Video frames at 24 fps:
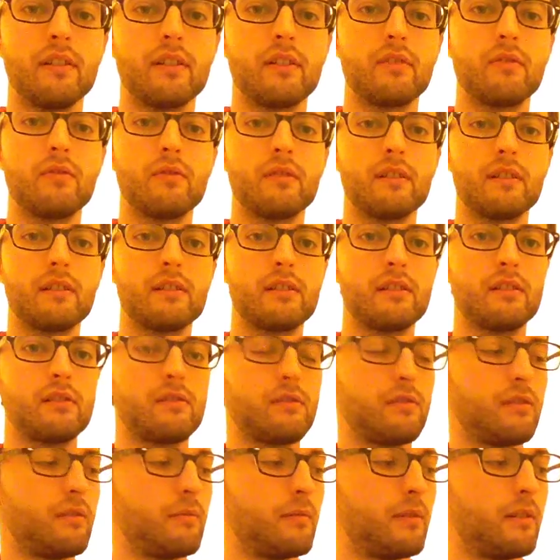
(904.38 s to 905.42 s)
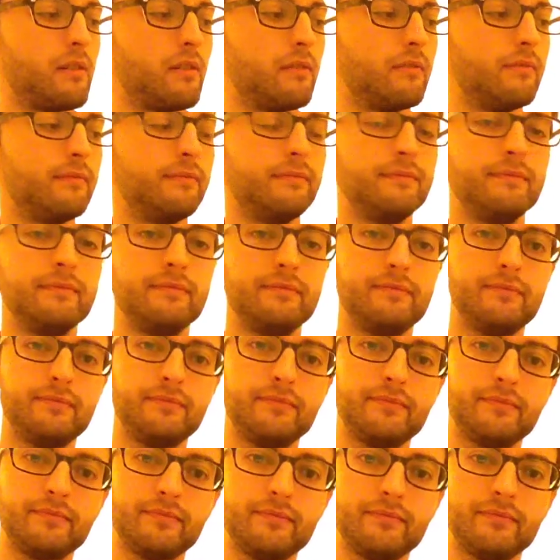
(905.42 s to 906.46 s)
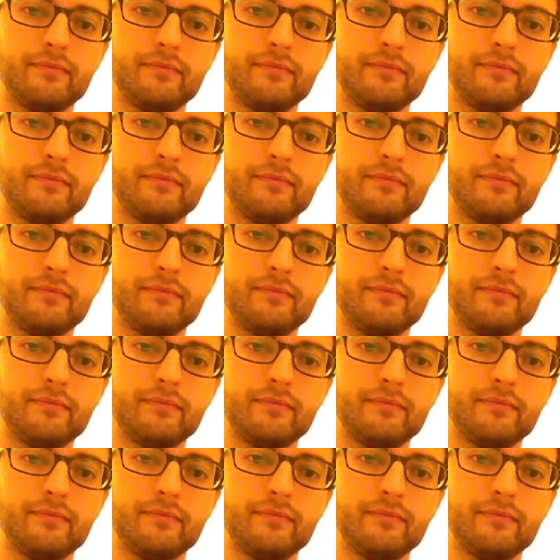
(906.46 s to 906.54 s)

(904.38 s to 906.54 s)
the chorus. So here we go. C,